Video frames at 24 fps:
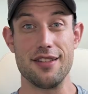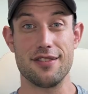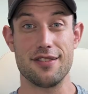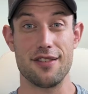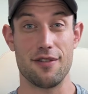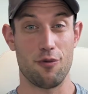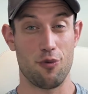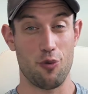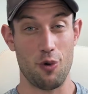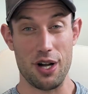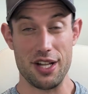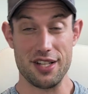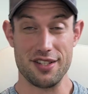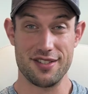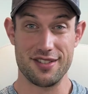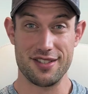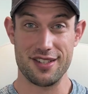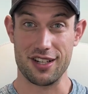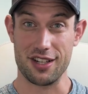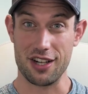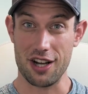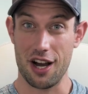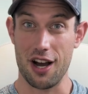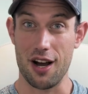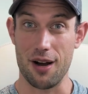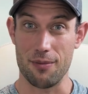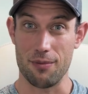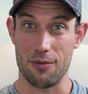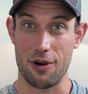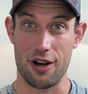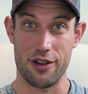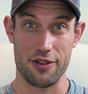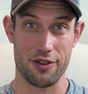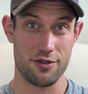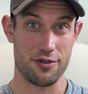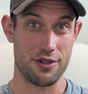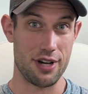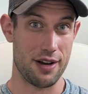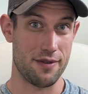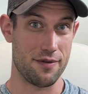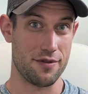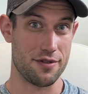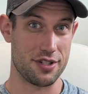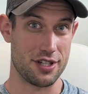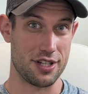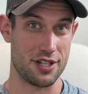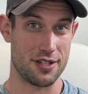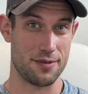hints of what's to come on the
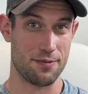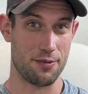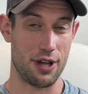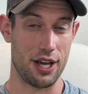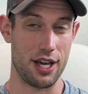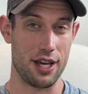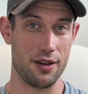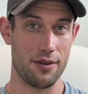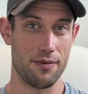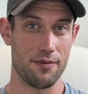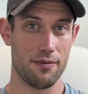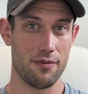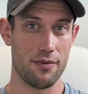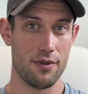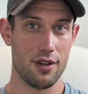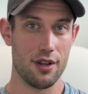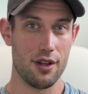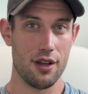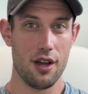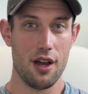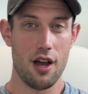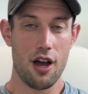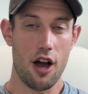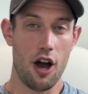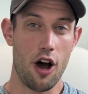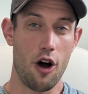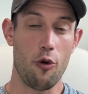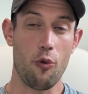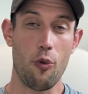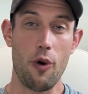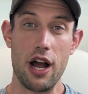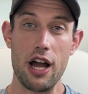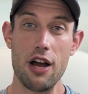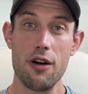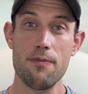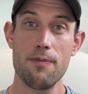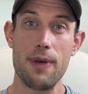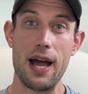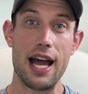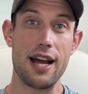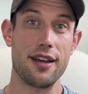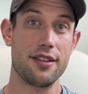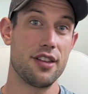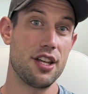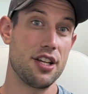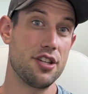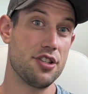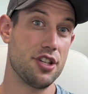driver's display. A while
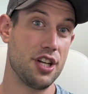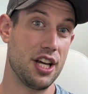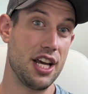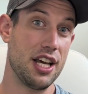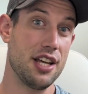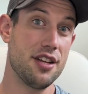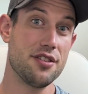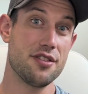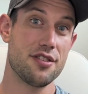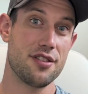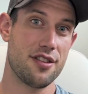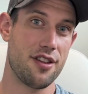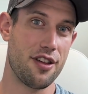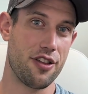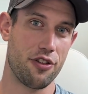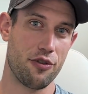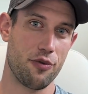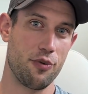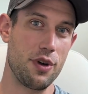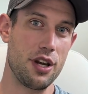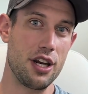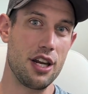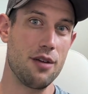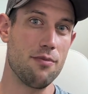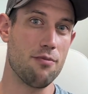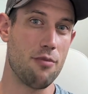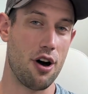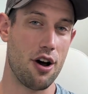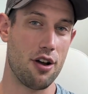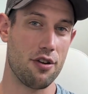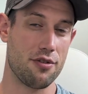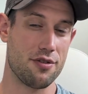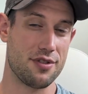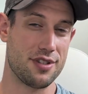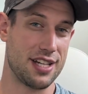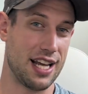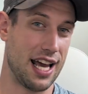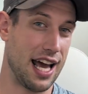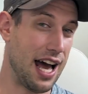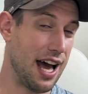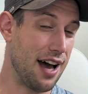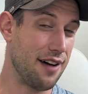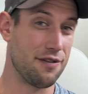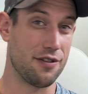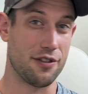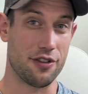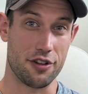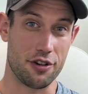back, they changed the 3D models to
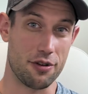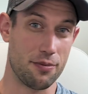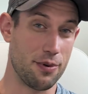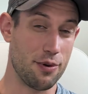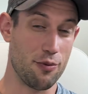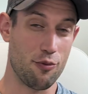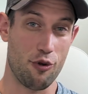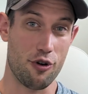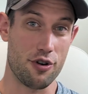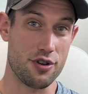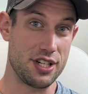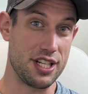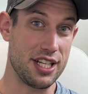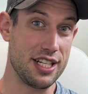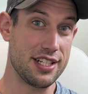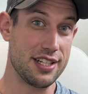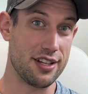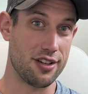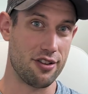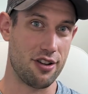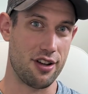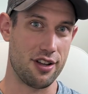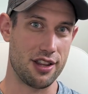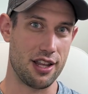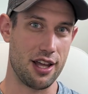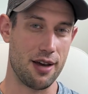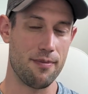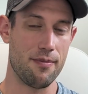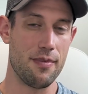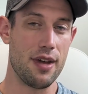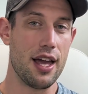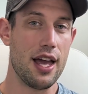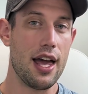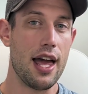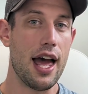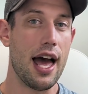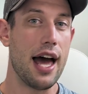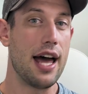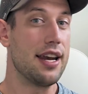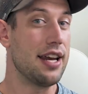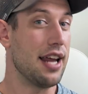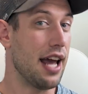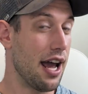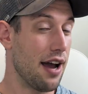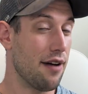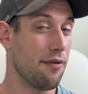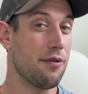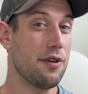have a little bit more detail on them,
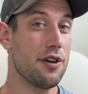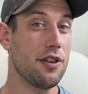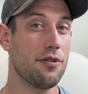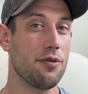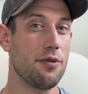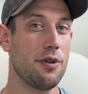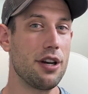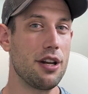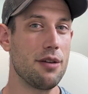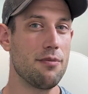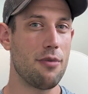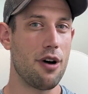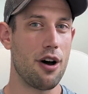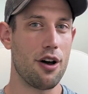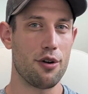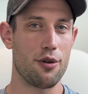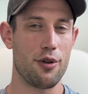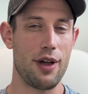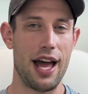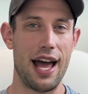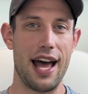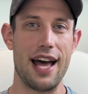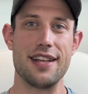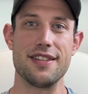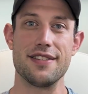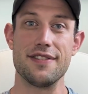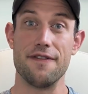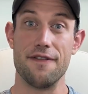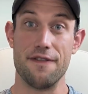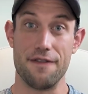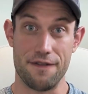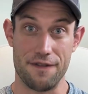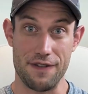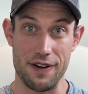and every 3D model has